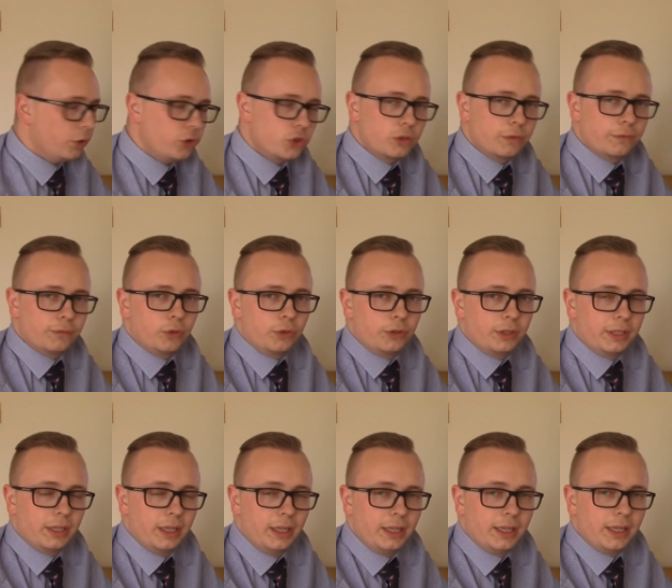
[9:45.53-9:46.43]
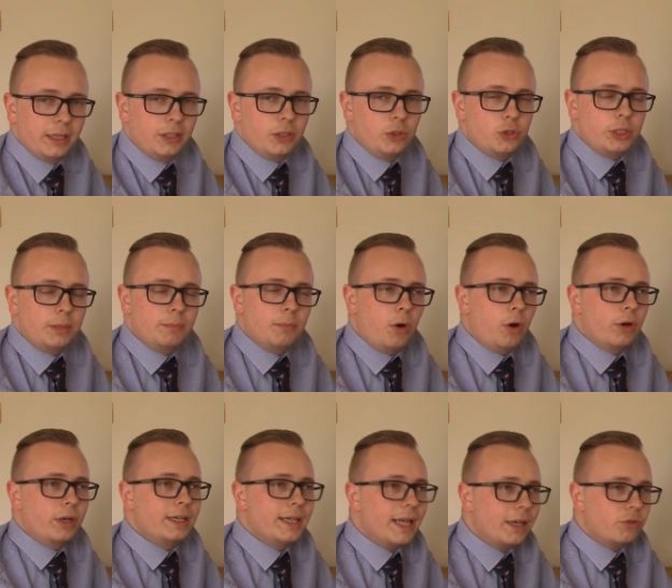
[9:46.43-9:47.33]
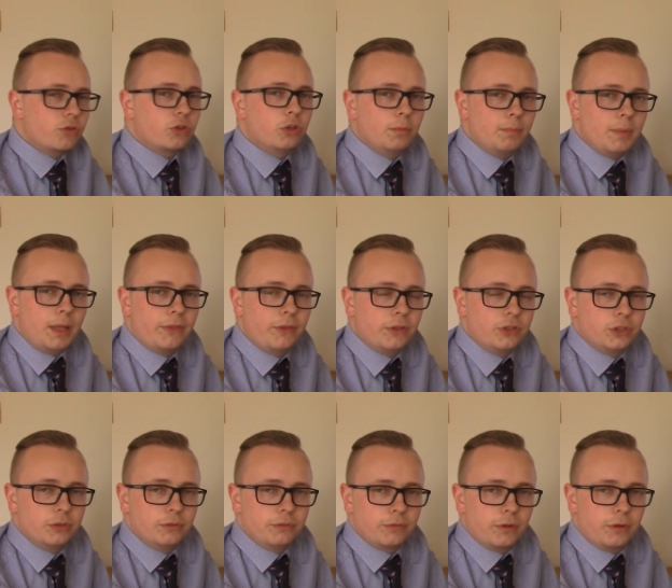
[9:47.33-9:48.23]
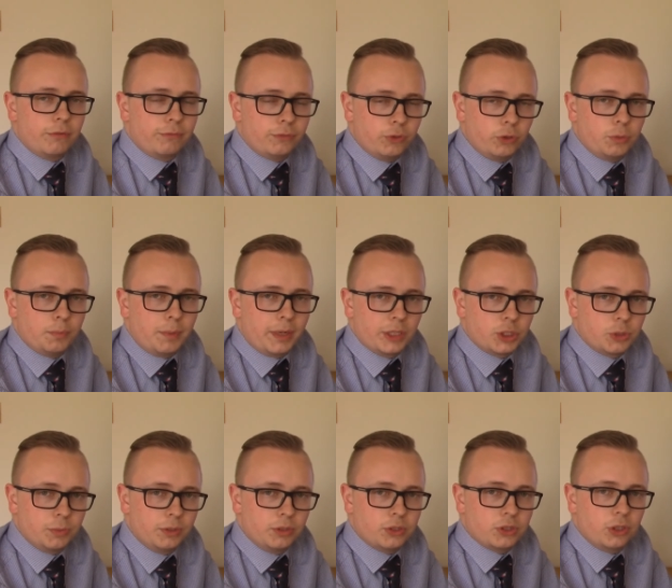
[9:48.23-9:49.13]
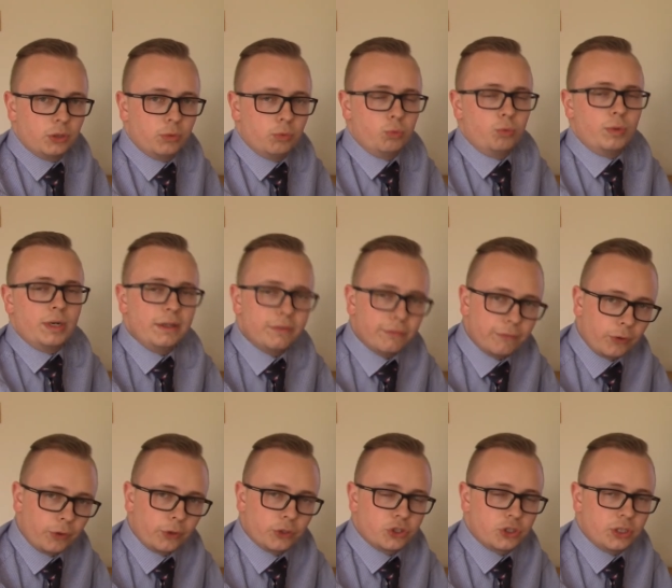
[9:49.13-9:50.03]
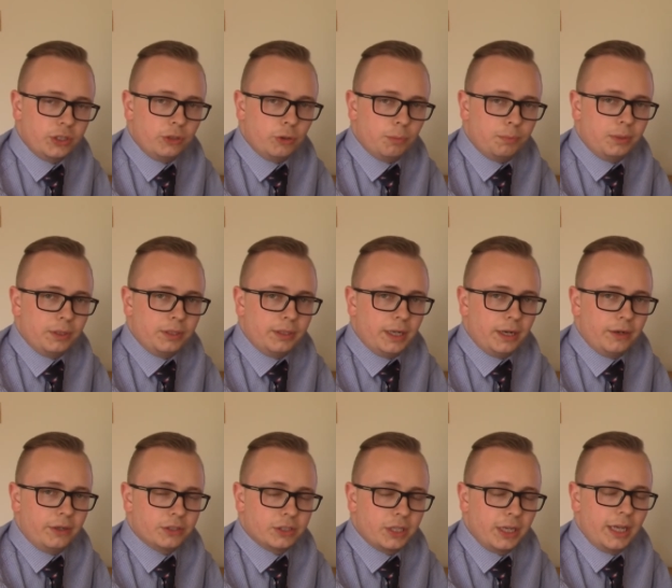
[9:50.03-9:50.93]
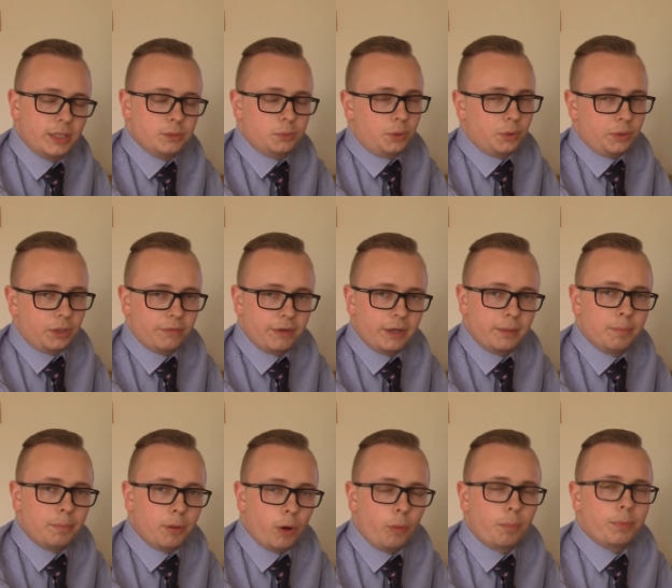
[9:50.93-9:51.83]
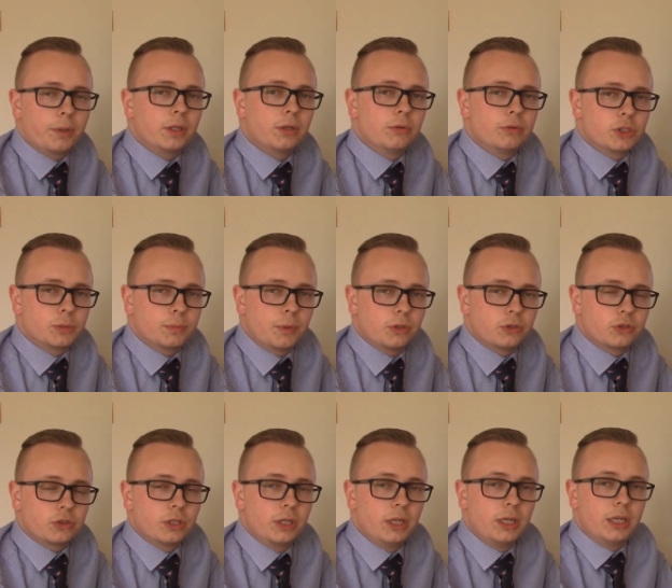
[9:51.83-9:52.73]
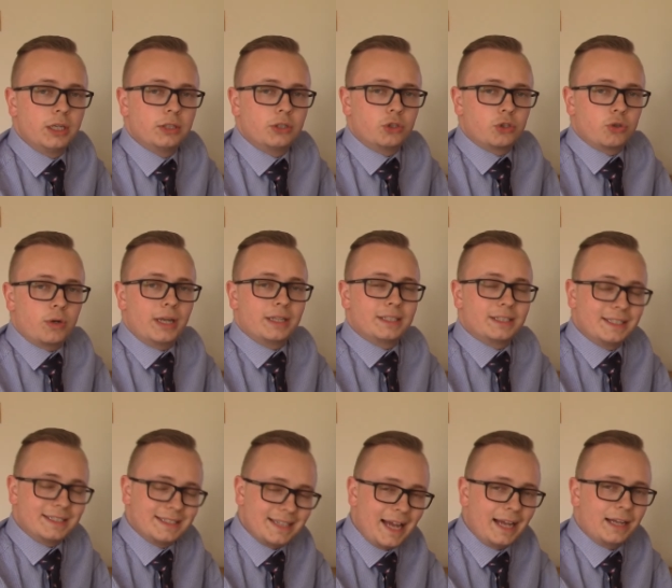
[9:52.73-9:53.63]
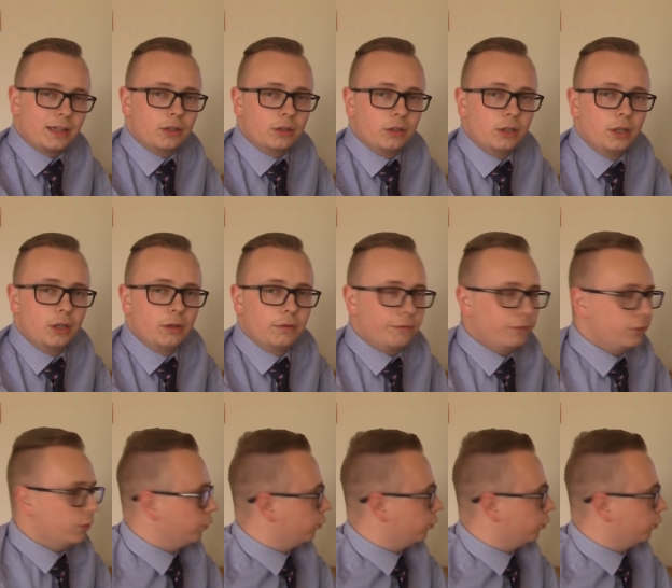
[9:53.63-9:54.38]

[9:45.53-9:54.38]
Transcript: to flooding, using more natural methods of flood management, so reforesting the upland areas, is becoming a very popular response to try to tackle flood